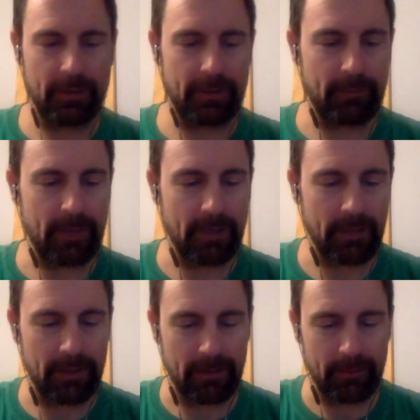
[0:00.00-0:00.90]
up
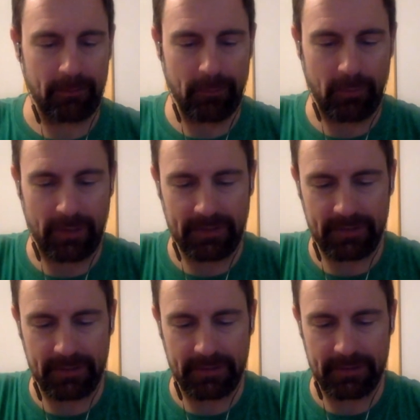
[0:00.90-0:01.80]
my price
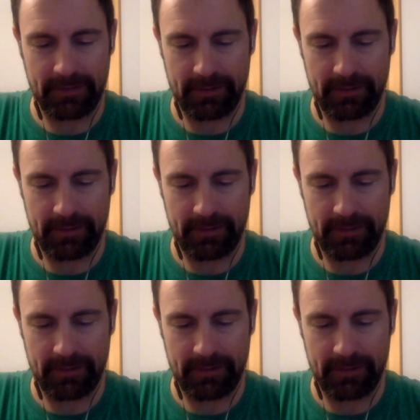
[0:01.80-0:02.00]
list here.